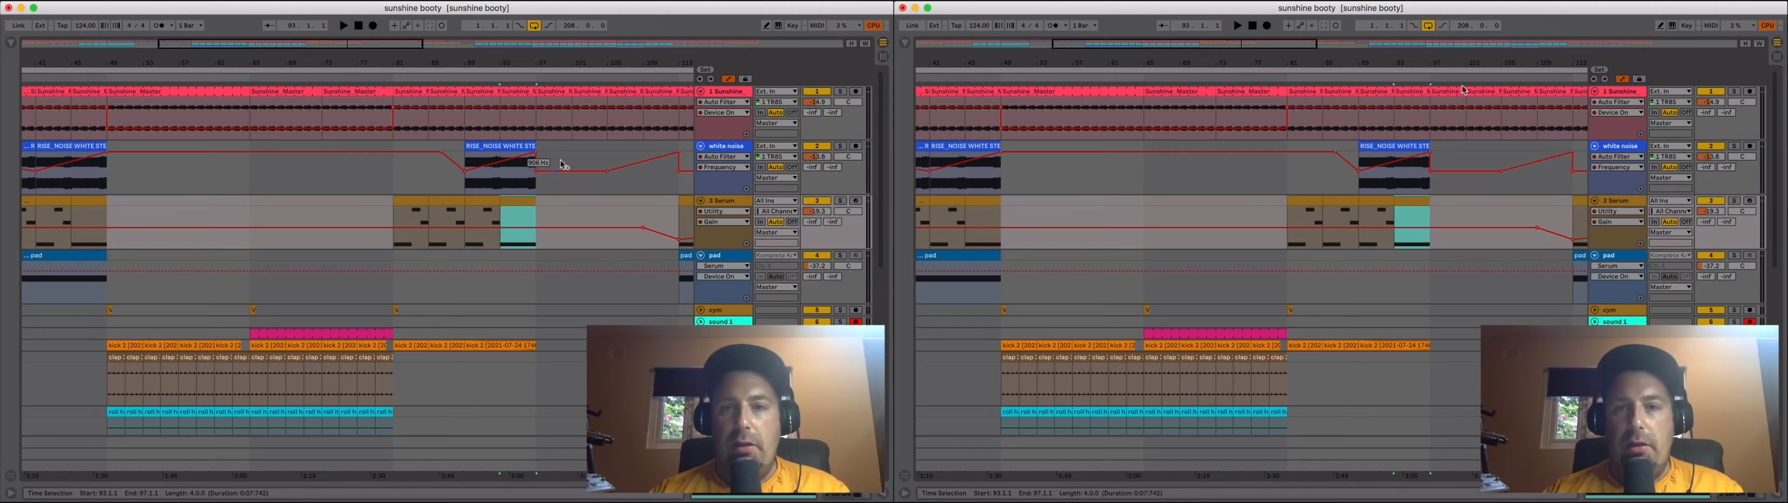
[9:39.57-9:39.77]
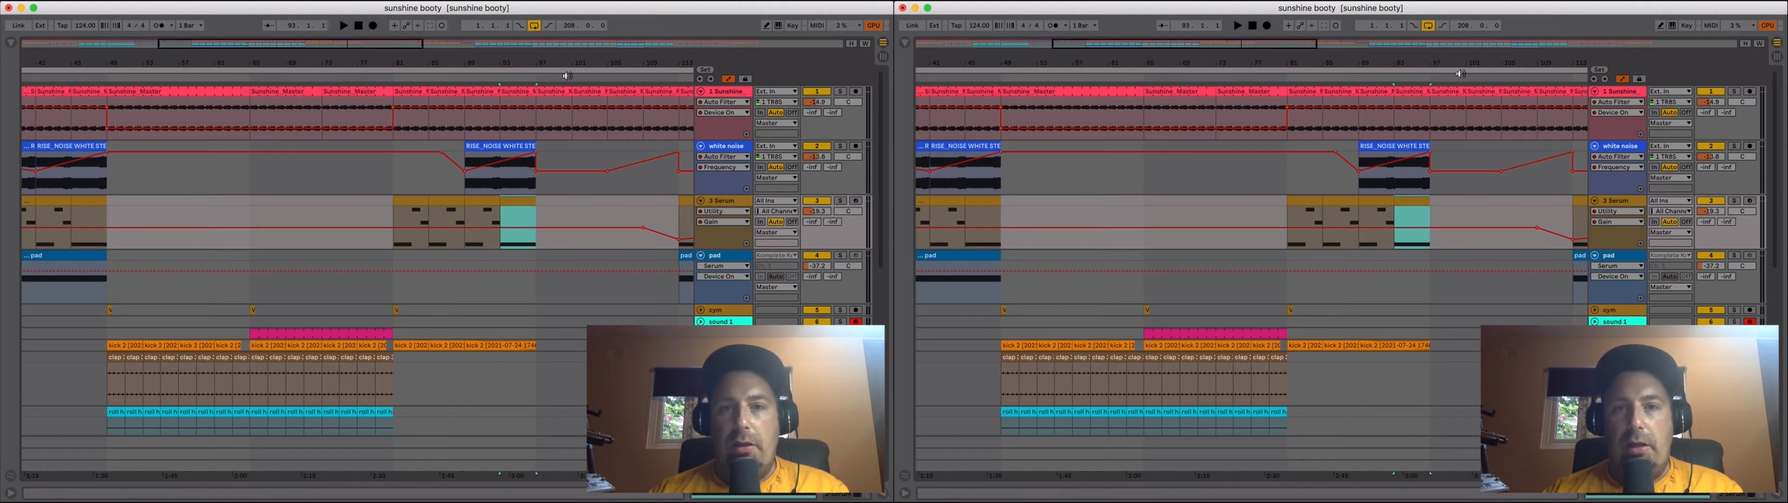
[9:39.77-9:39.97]

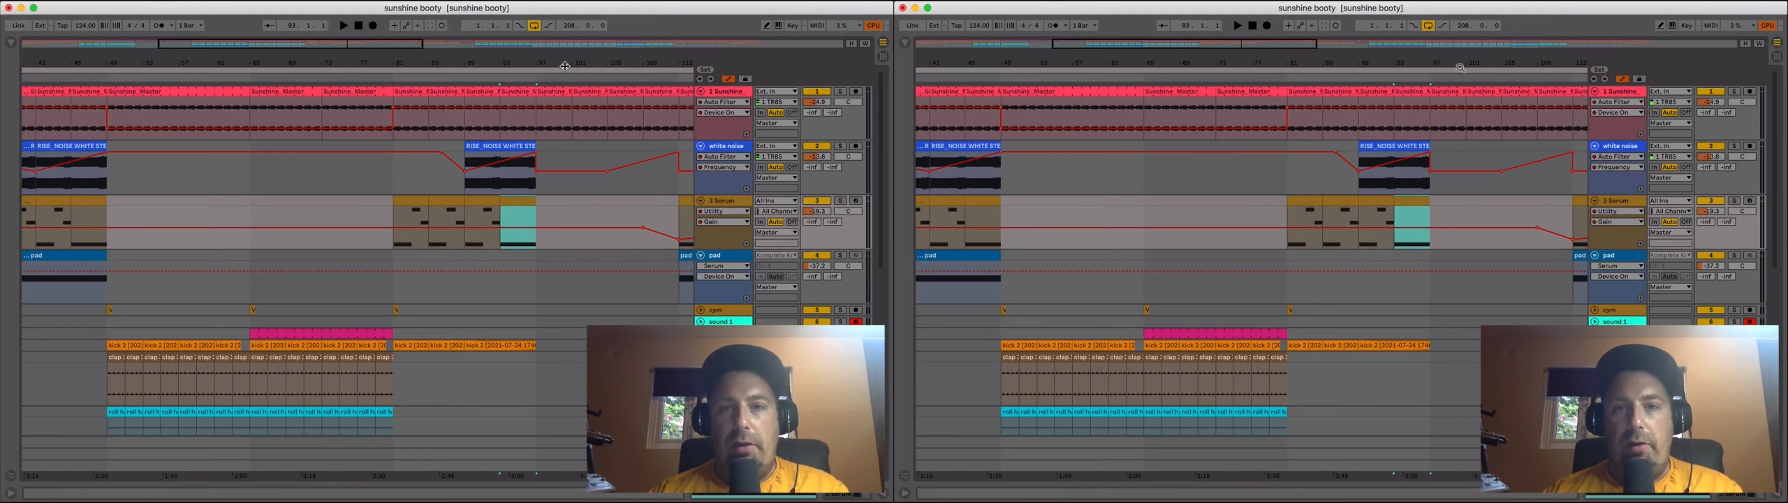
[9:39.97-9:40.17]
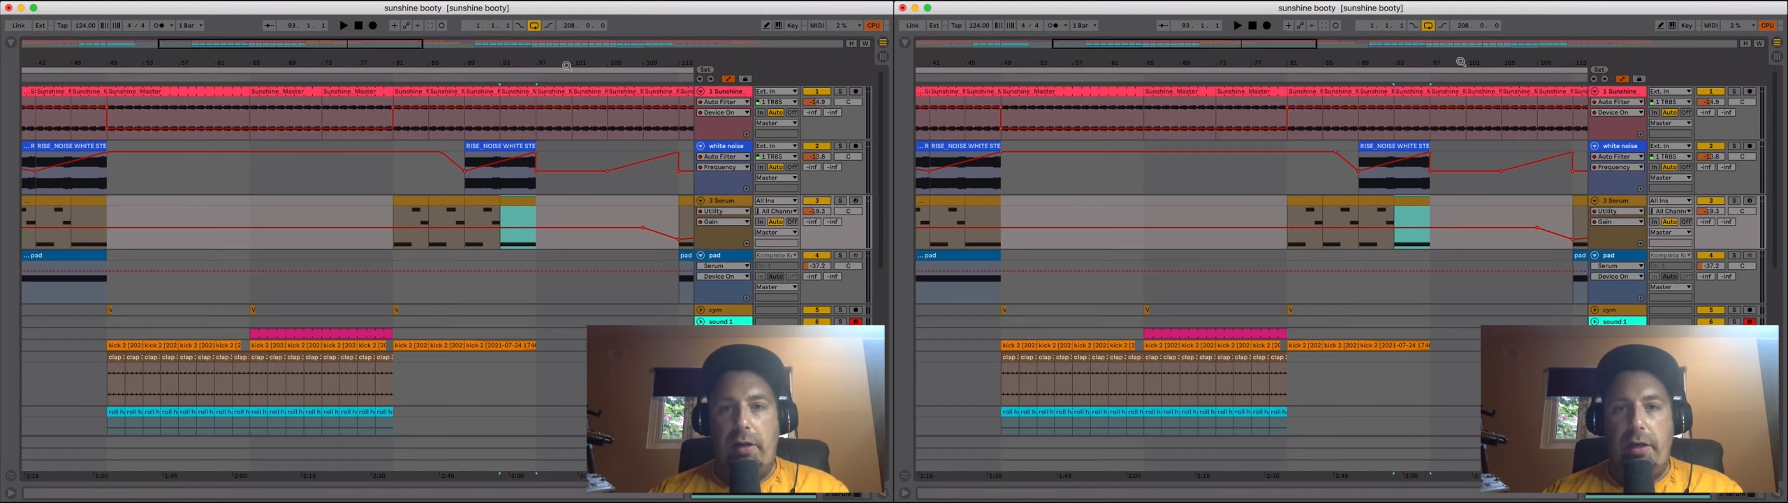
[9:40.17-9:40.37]

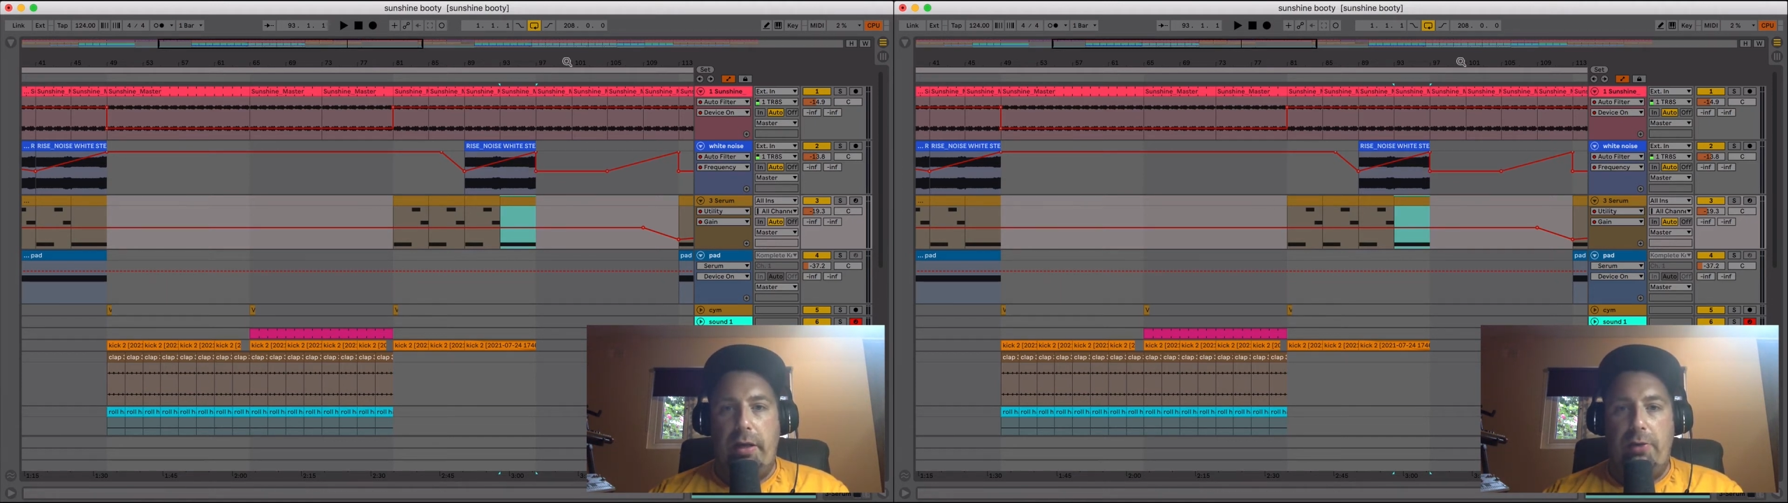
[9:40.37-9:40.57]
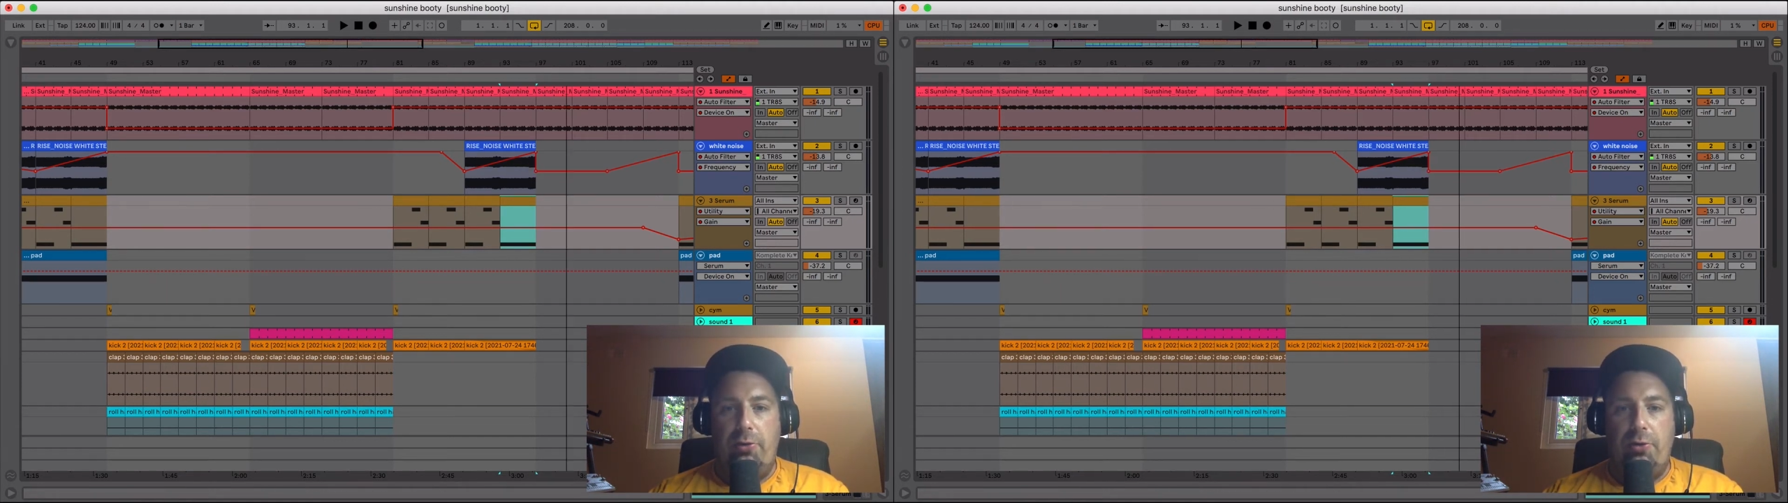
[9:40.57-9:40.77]
and
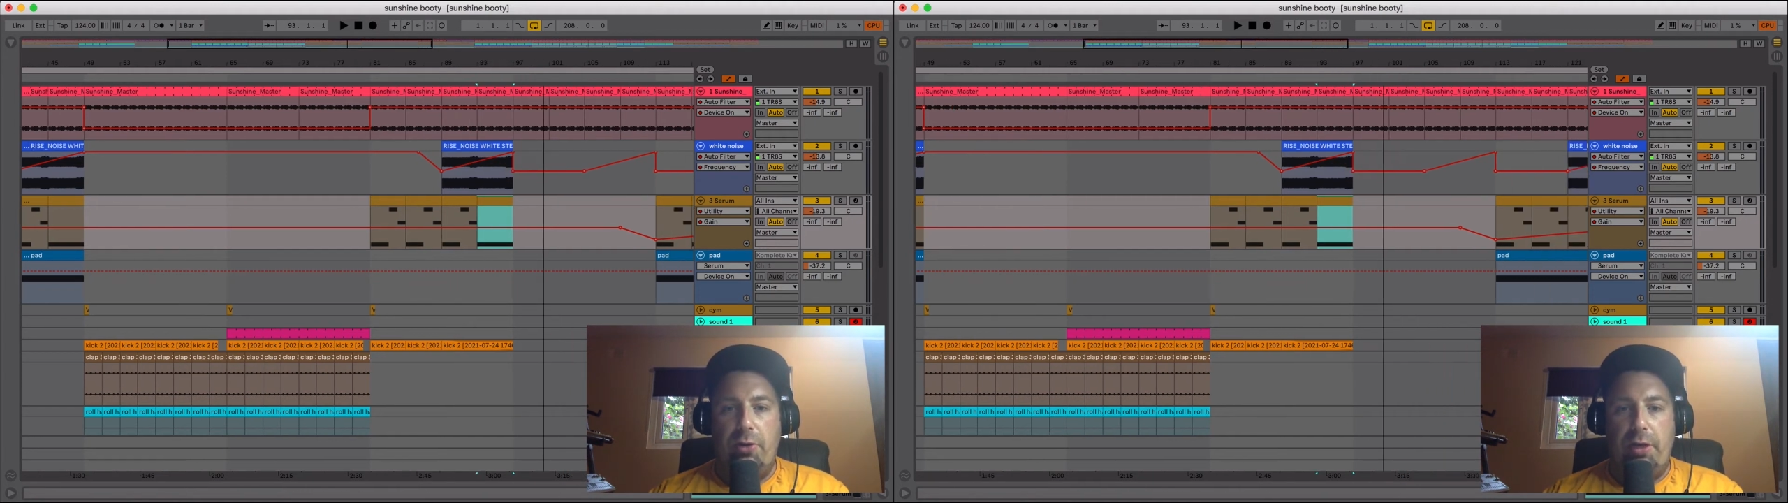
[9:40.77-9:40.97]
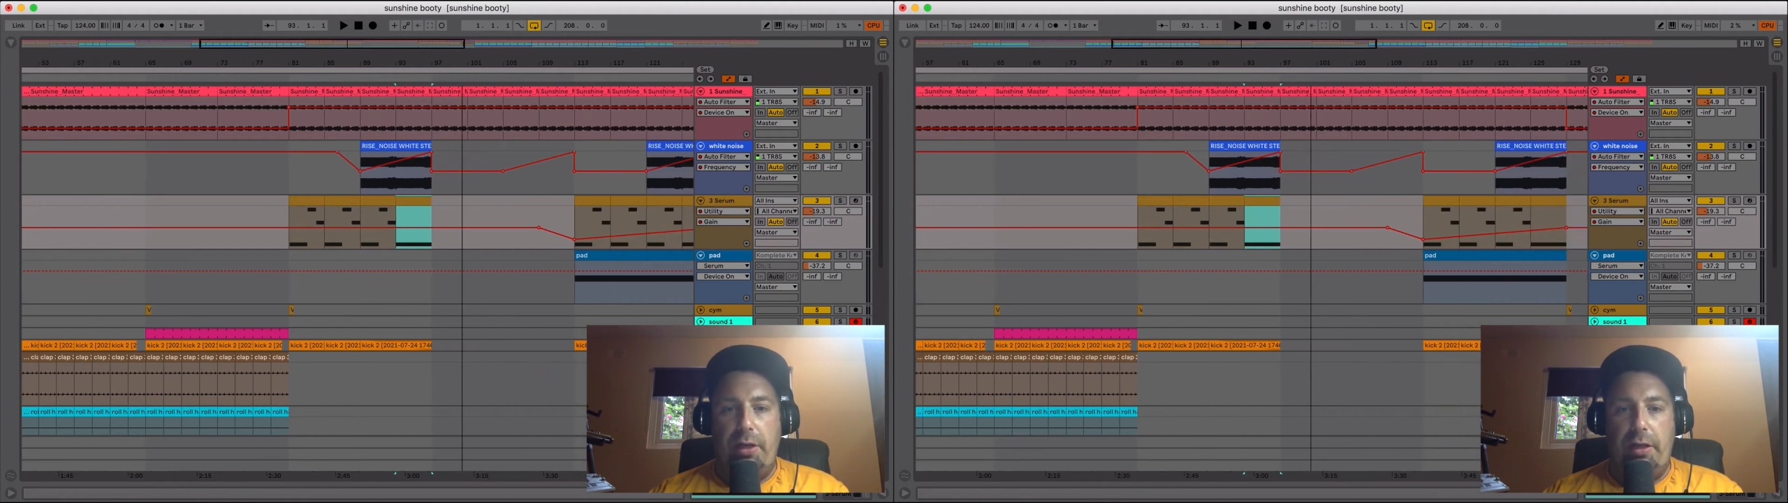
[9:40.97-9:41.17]
it just
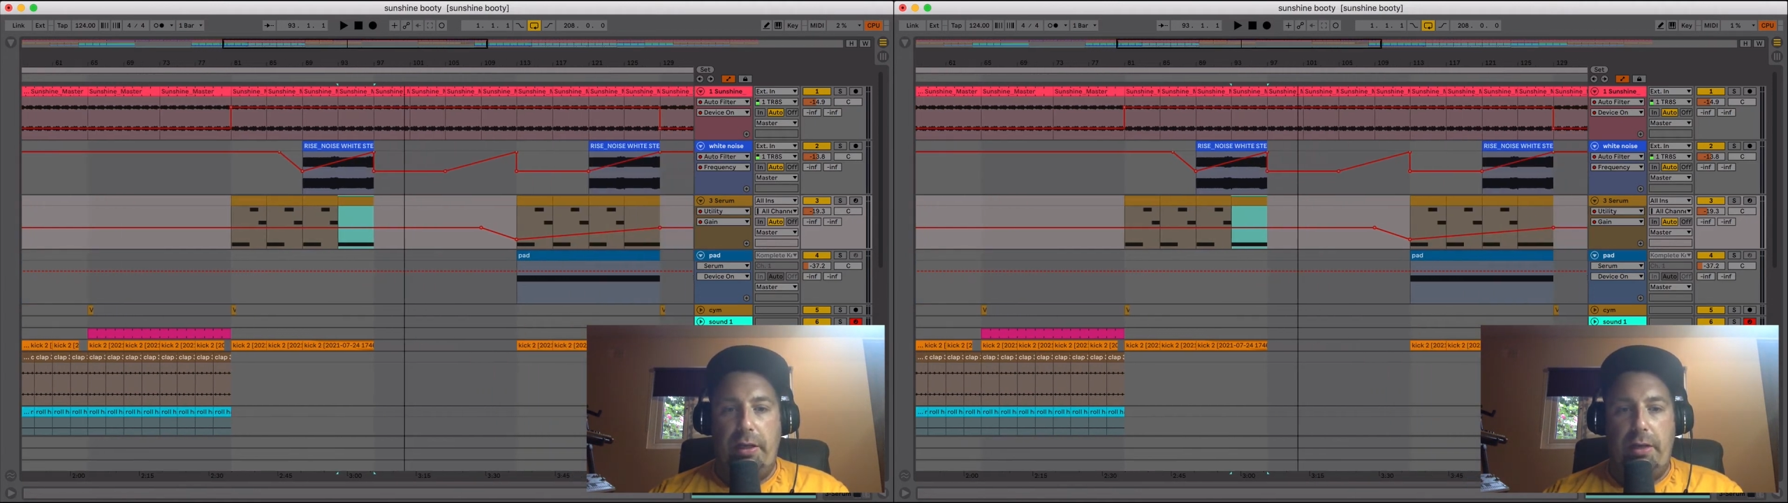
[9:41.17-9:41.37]
kind of, yeah,